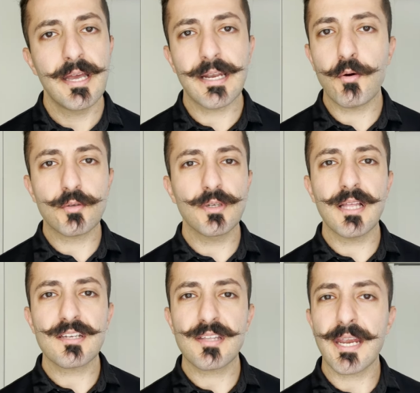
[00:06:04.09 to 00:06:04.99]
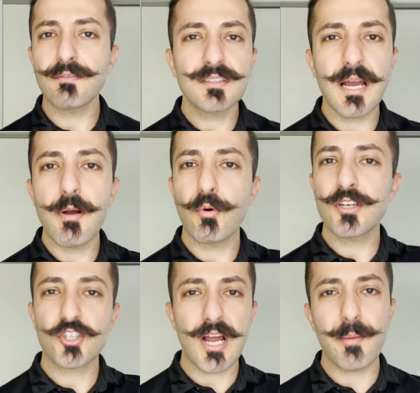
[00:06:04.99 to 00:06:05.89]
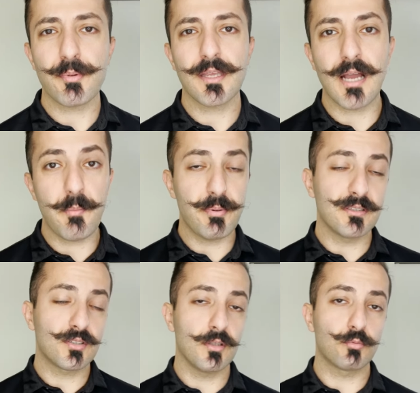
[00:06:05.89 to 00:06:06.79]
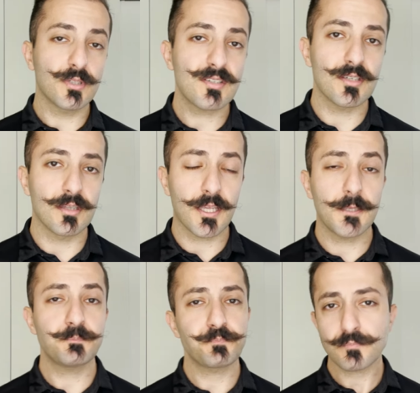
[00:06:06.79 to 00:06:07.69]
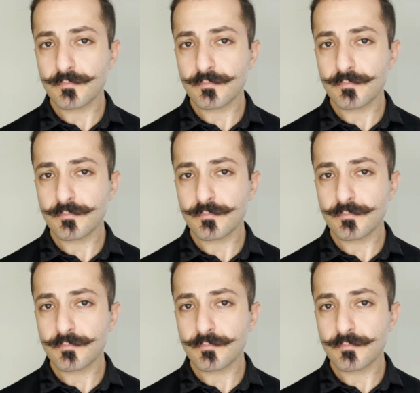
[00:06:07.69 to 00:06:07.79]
And I would realize that every time I went shopping, up until recently,